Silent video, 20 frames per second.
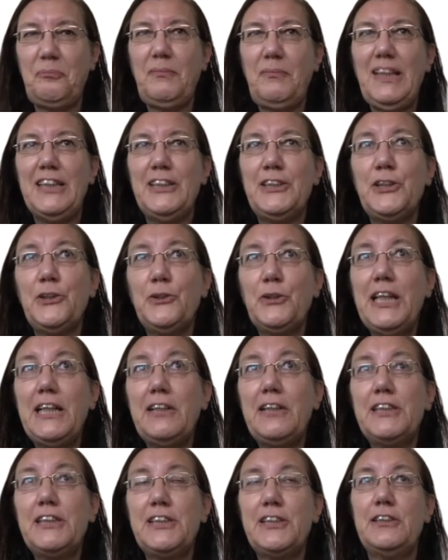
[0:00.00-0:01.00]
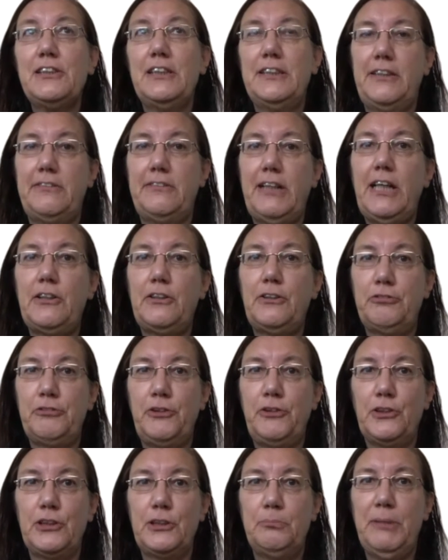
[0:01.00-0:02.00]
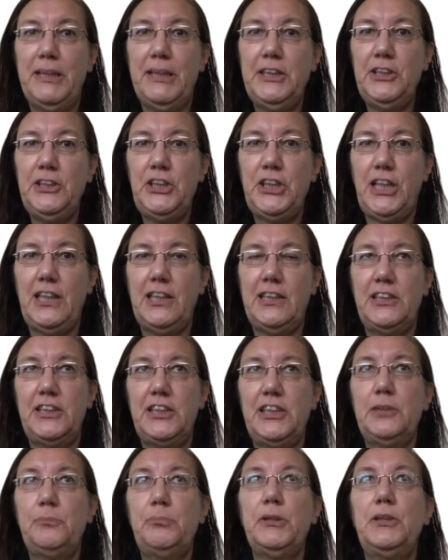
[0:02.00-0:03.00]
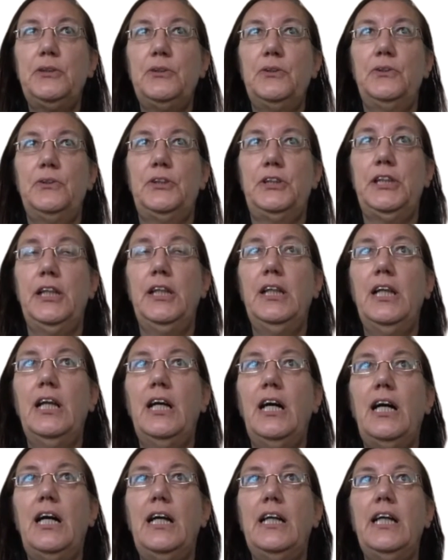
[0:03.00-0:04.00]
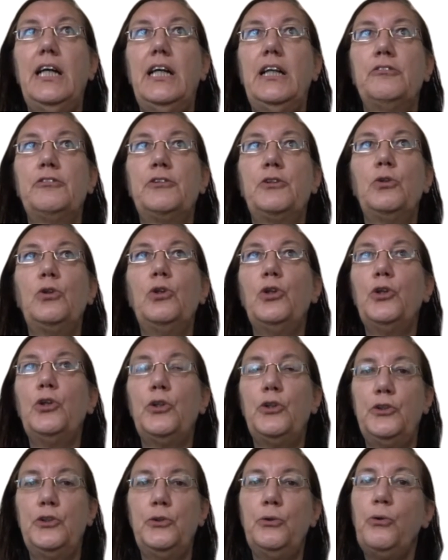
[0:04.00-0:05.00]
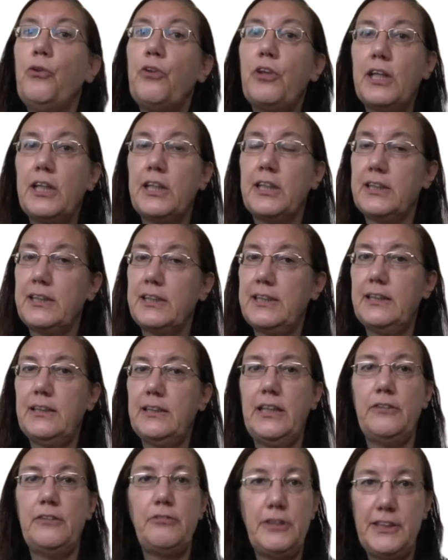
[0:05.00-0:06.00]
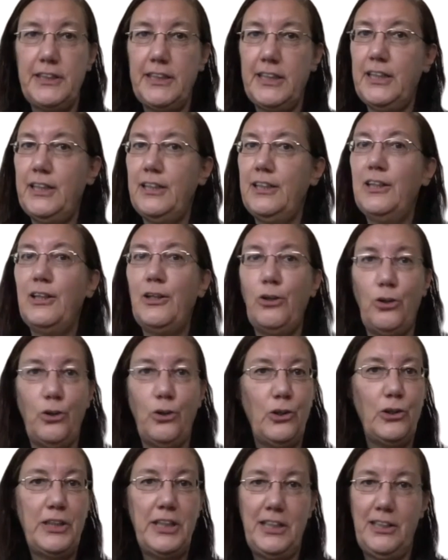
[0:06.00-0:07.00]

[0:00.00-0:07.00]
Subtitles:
So there are of course many challenges because I have to learn new things every day, all day